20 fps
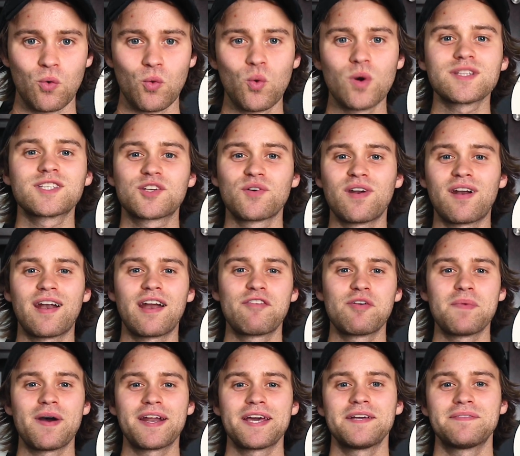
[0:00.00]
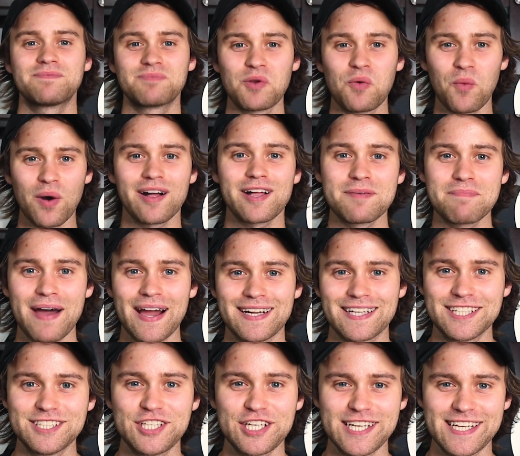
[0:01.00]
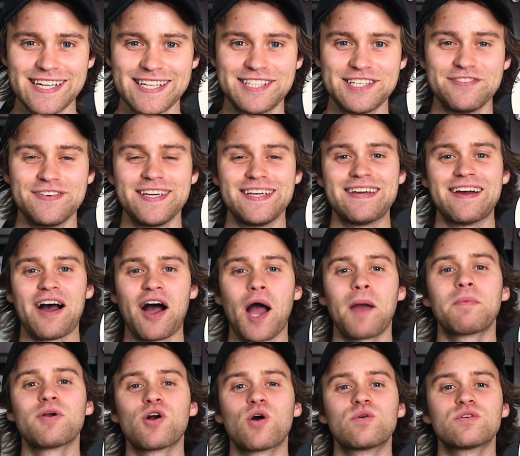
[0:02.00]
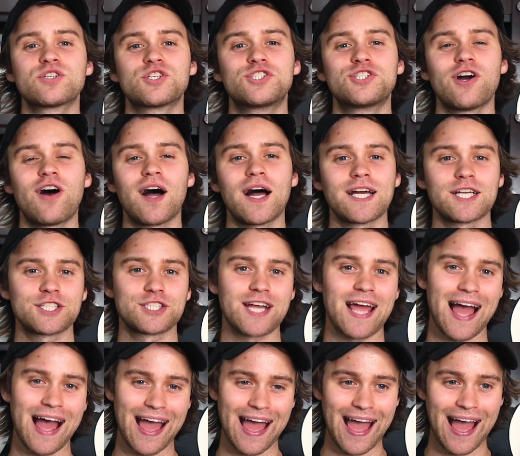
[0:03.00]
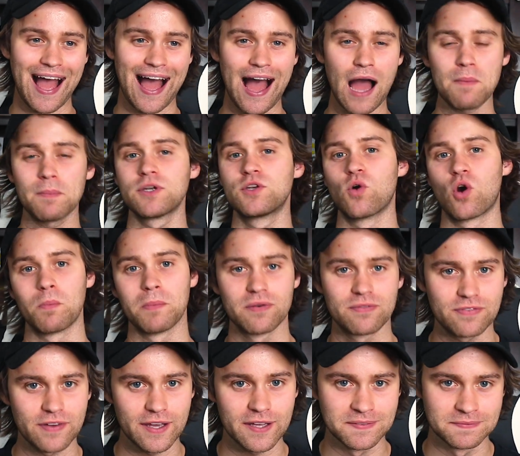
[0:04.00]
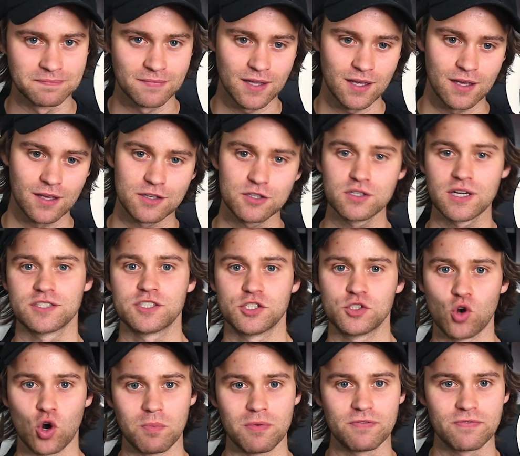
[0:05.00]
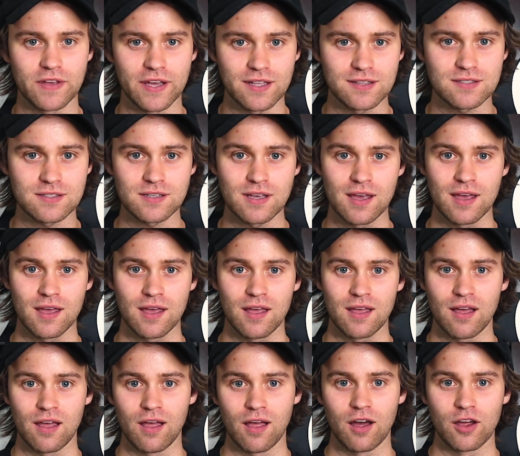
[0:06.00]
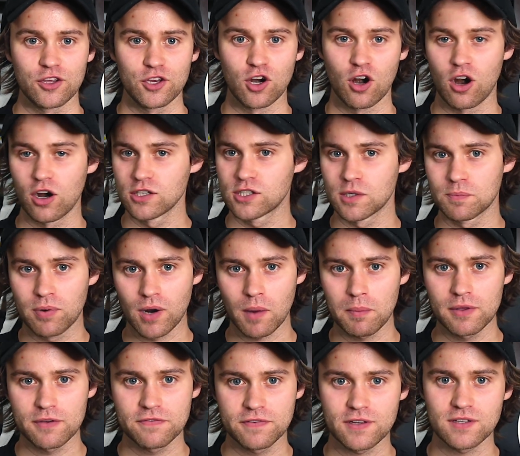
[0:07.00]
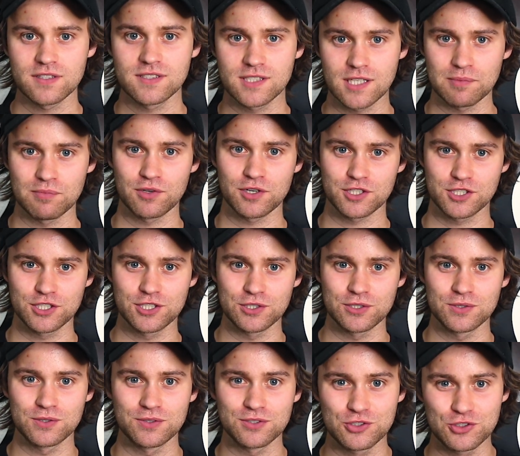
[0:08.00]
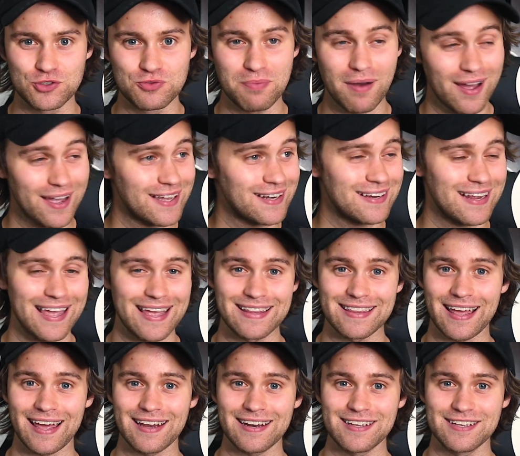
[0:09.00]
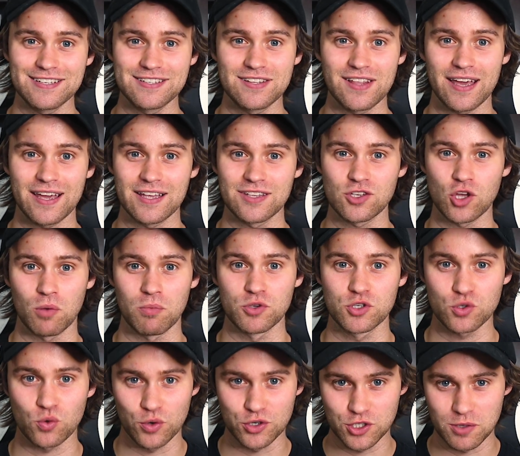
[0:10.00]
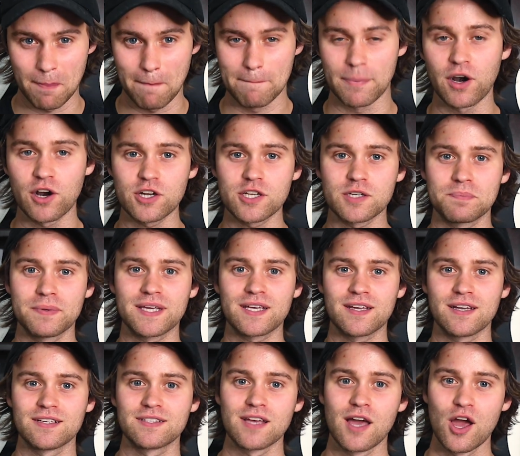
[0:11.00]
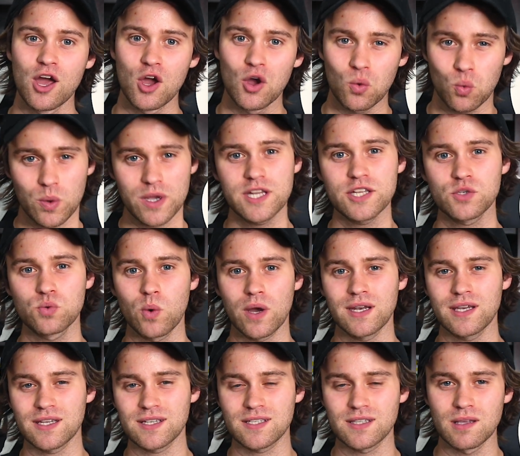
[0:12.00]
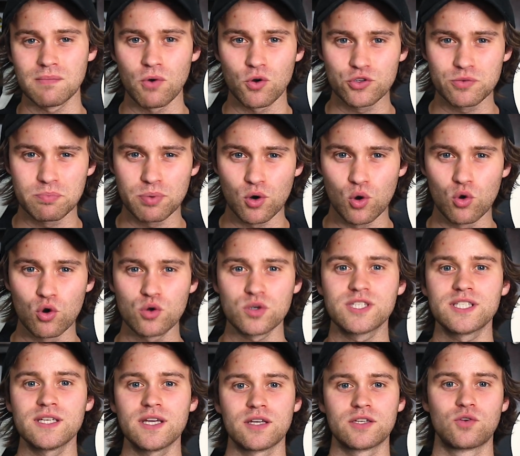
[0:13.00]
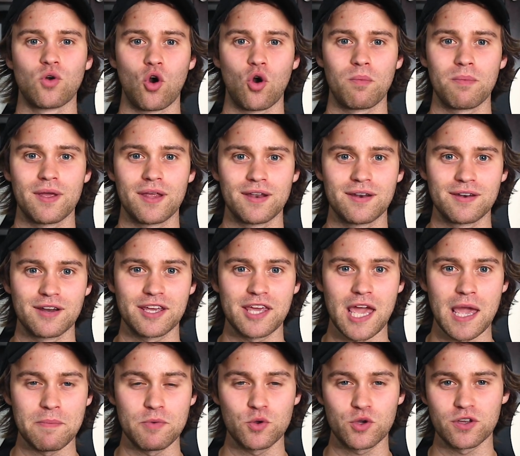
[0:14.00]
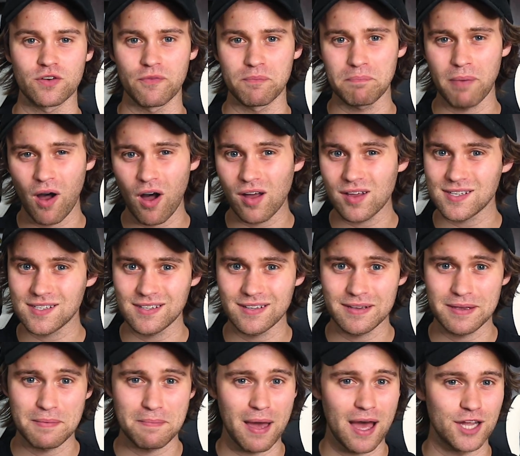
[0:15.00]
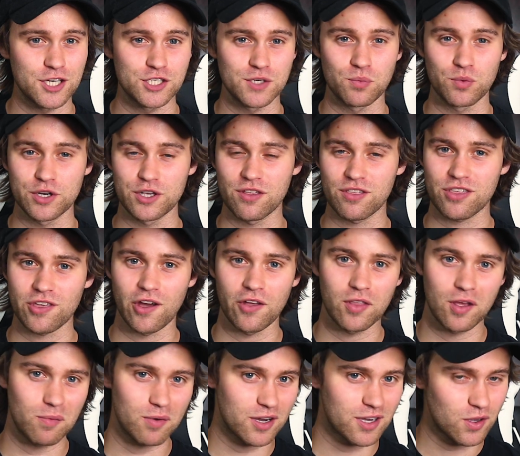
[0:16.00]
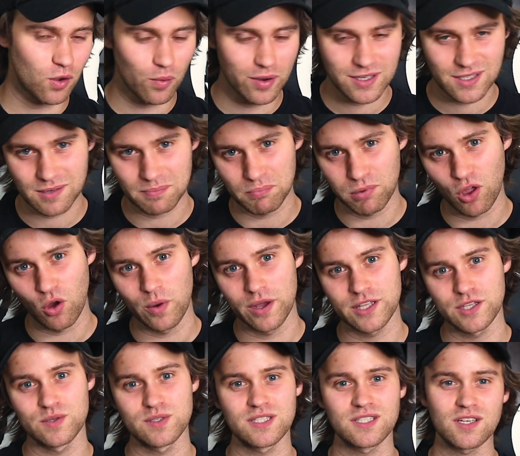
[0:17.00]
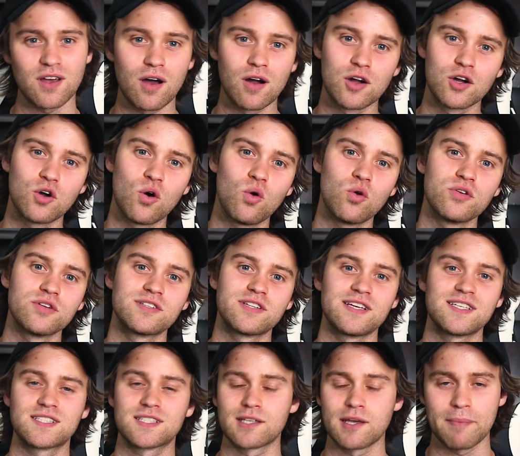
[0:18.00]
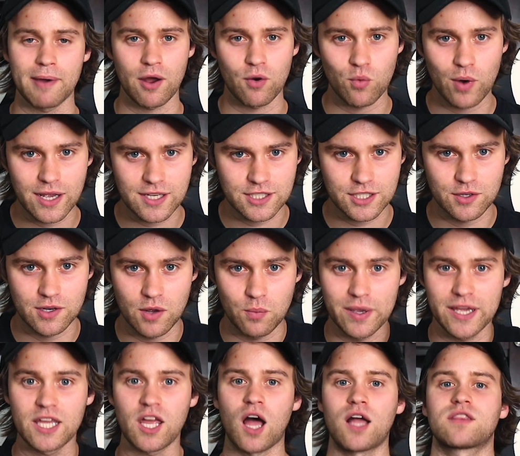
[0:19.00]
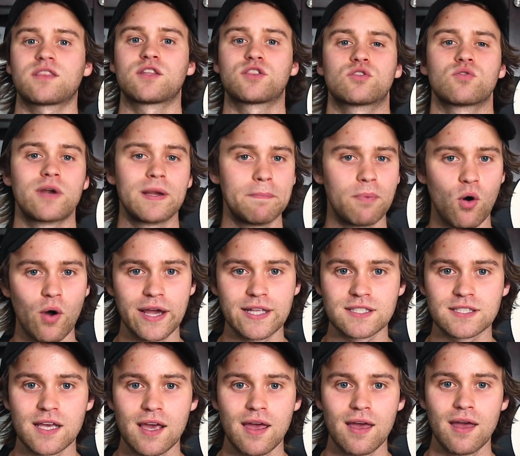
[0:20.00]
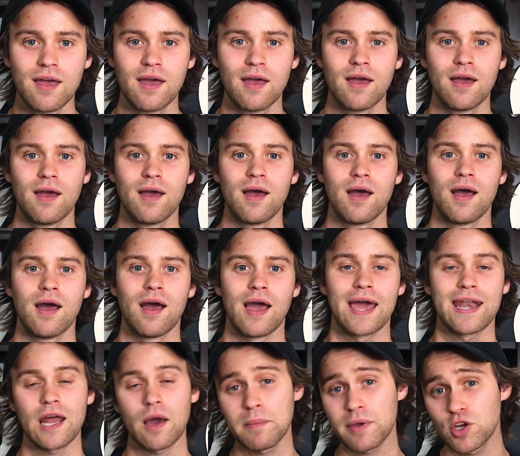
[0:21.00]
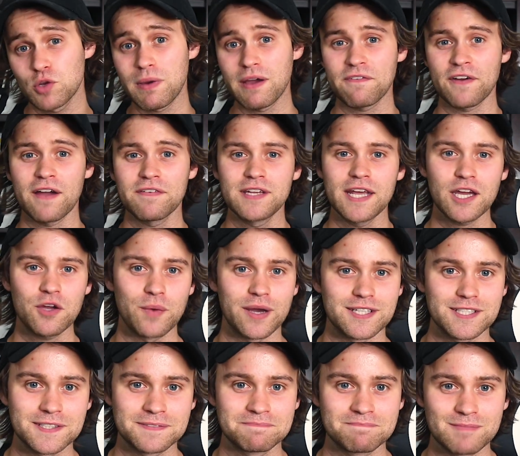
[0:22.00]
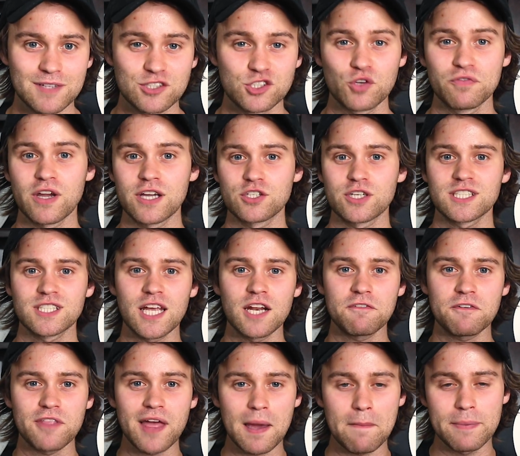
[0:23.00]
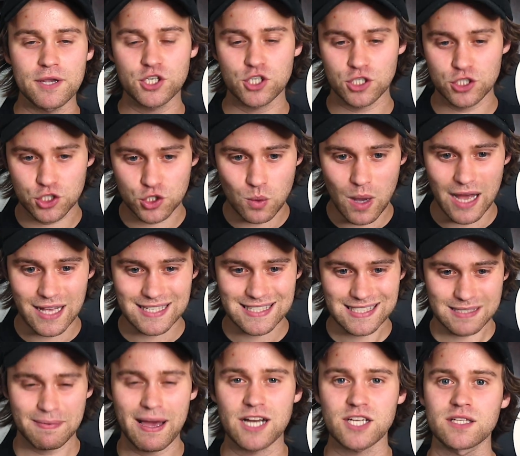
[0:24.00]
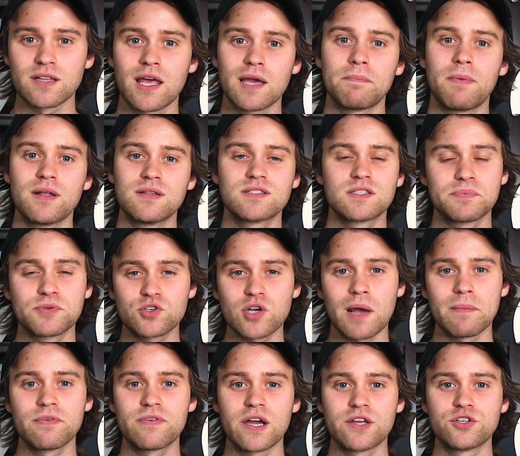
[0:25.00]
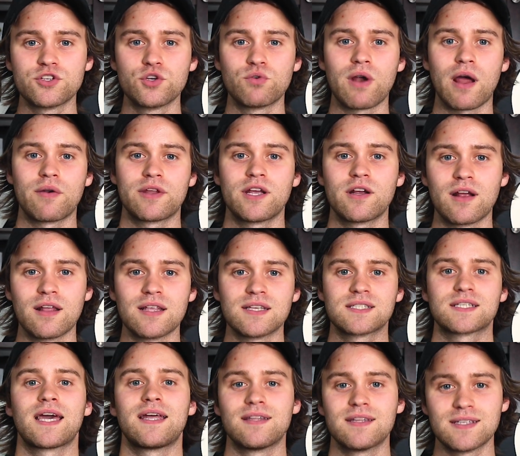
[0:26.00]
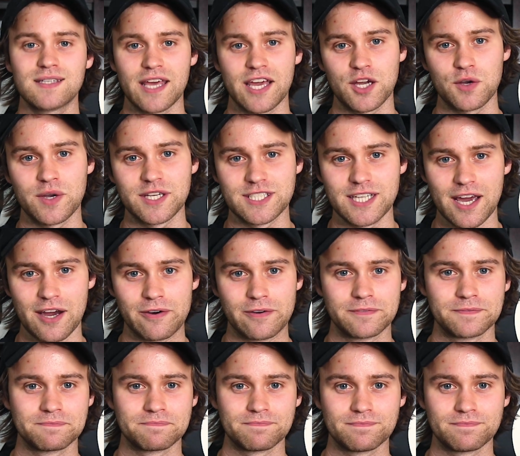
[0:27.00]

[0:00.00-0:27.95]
What's going on, everybody? Welcome back to JJD TV. I'm your host, Josh. I'm a Dortmund fan. You guys are Dortmund fans. Your hearts are probably feeling similar to mine, and that is like it's almost going to burst because we just witnessed the most Borussia Dortmund game you could possibly imagine, where you thought they were going to blow it. You saw goals. They somehow rescued it. We got 3 points. And I'm going to do my 5 takeaways. So if you guys are excited for that, be sure to smash the like button, subscribe if you guys are new around here, and let's get into the takeaways now.